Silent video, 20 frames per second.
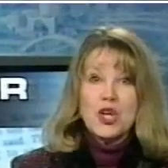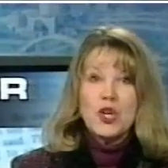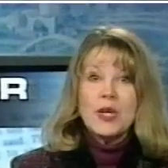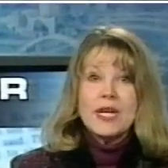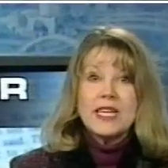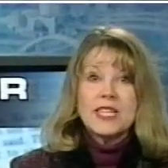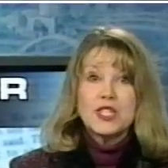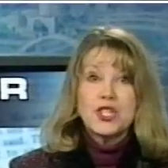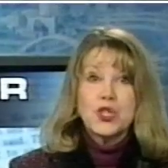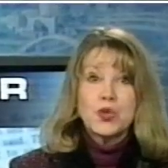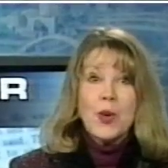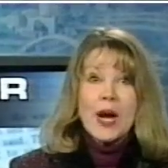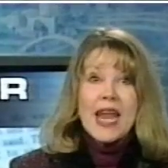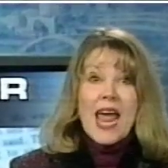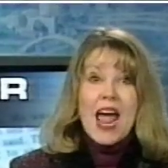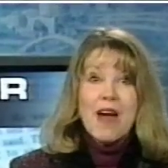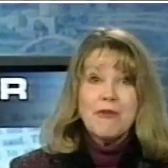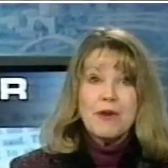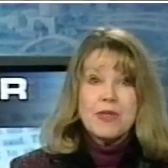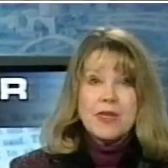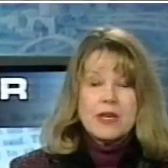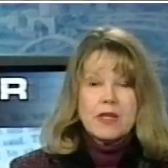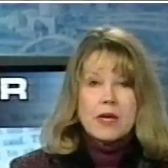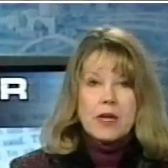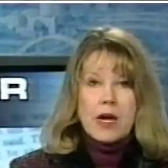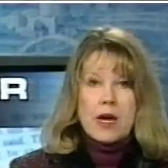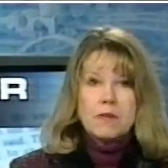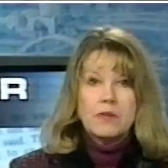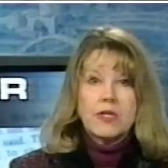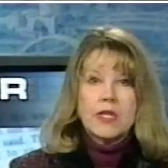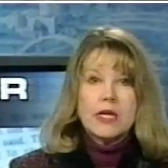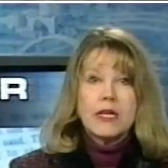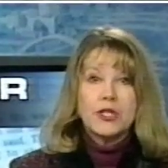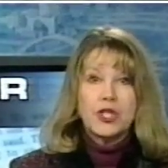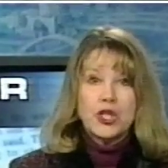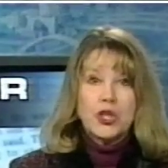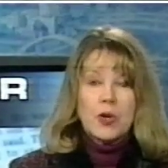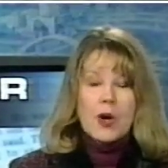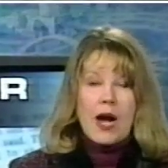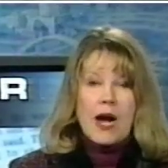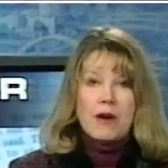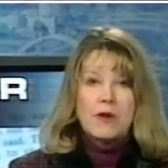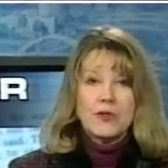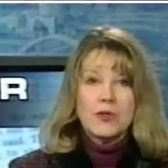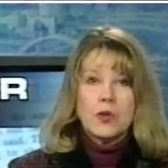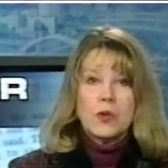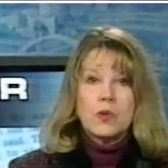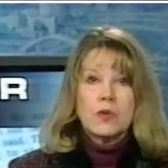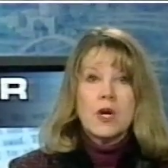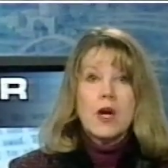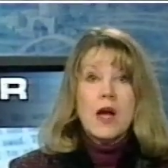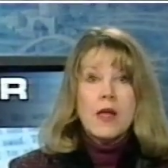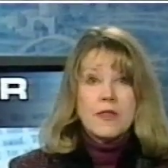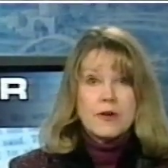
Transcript: You need to shred everything that comes into your household.